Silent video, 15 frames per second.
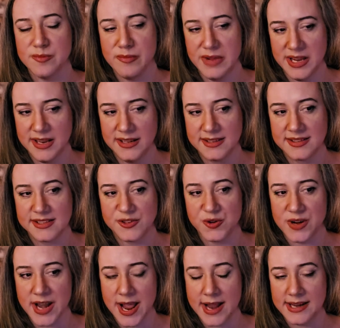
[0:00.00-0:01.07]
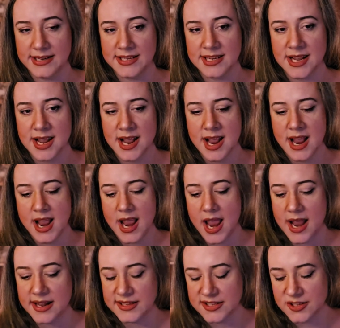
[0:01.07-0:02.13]
a means to an end.
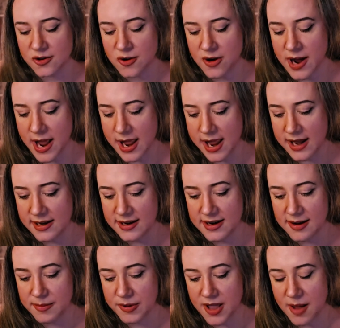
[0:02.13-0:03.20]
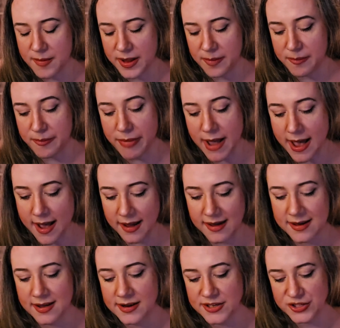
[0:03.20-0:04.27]
And so I ended up coming
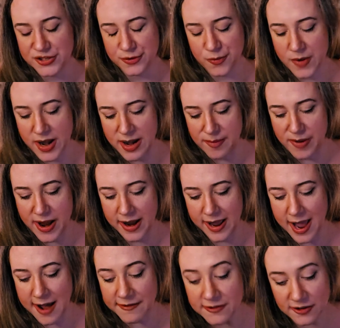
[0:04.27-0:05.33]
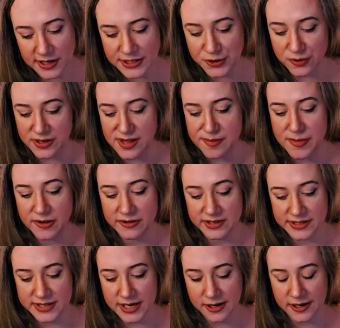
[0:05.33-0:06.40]
back to Winnipeg after I joined the
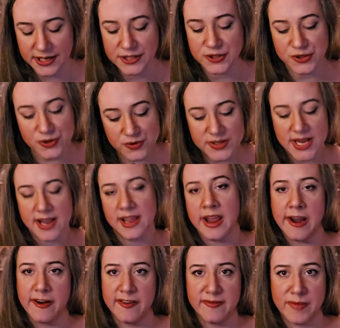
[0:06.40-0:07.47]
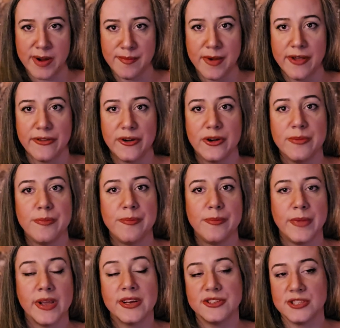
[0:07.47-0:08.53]
military to take care of my mother
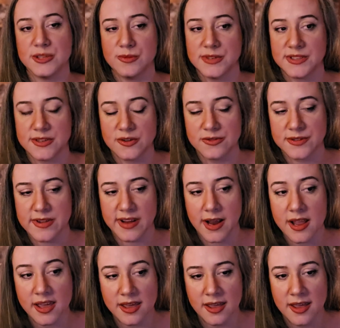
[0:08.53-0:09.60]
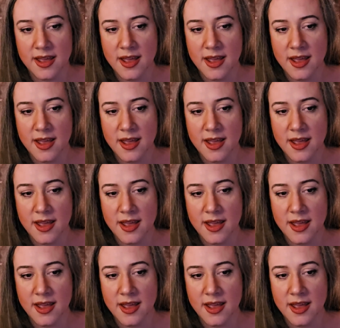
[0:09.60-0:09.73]
because she was so sick.